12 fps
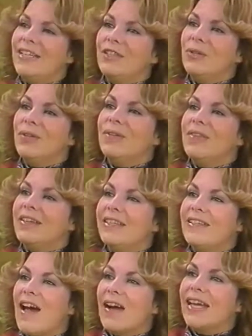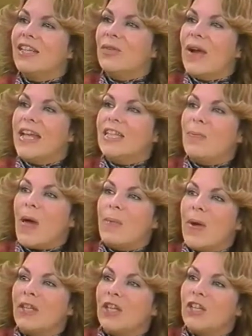it true that Stocky trains by
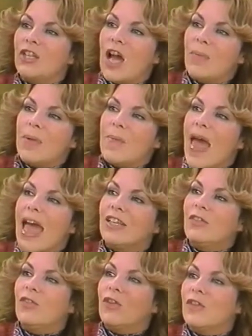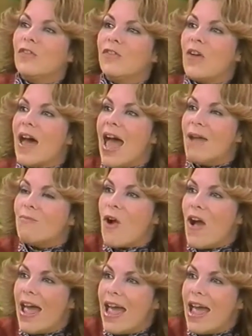punching shopping bags full of uh, raw